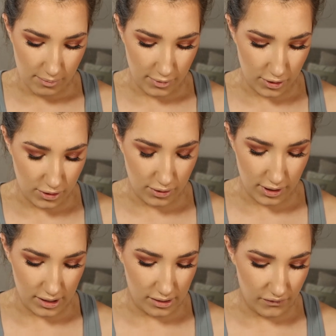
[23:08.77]
So I'll show you
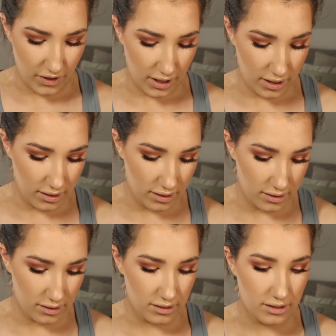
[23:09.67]
this first.
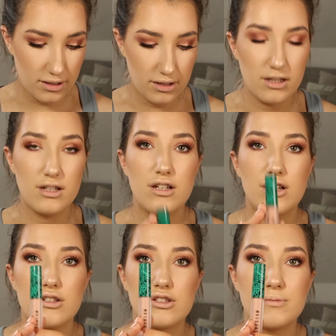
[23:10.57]

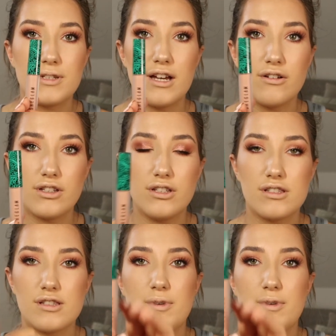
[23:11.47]
So I mean, how cute is the